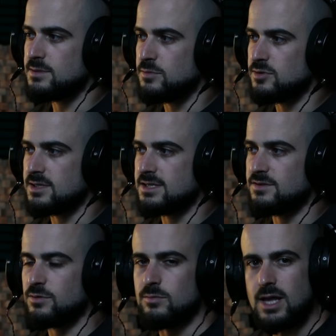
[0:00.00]
of music is
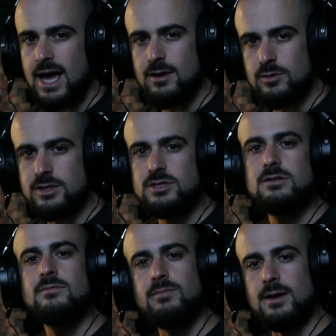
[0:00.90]
from Language
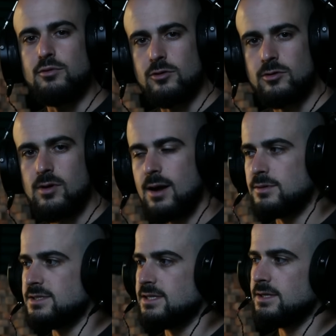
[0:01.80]
by Porter
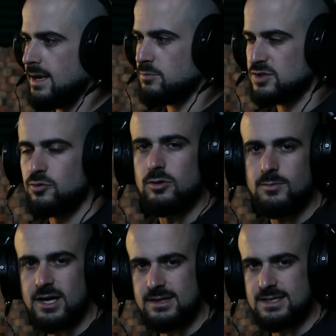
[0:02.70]
Robinson. And what's cool
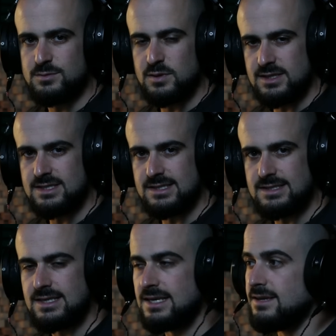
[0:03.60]
about this piece
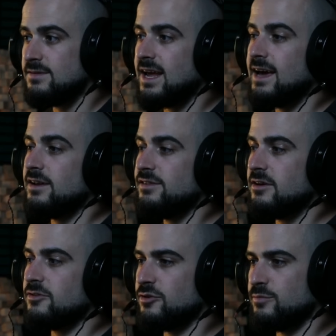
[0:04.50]
is he even had
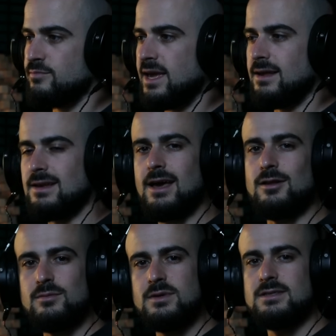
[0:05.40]
another main
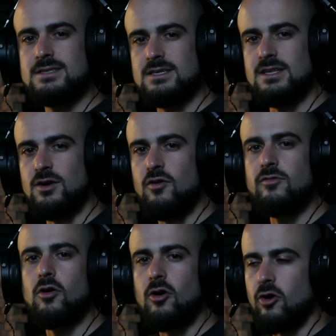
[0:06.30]
element to the
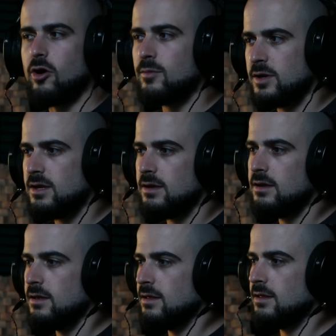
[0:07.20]
overall harmony
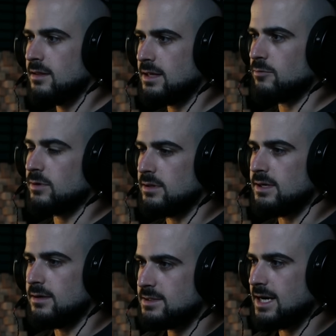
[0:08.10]
that
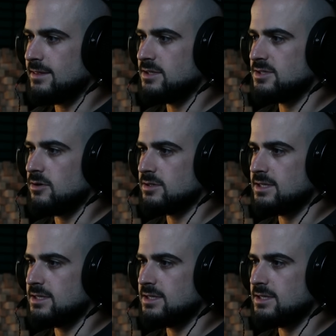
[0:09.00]
really tied the song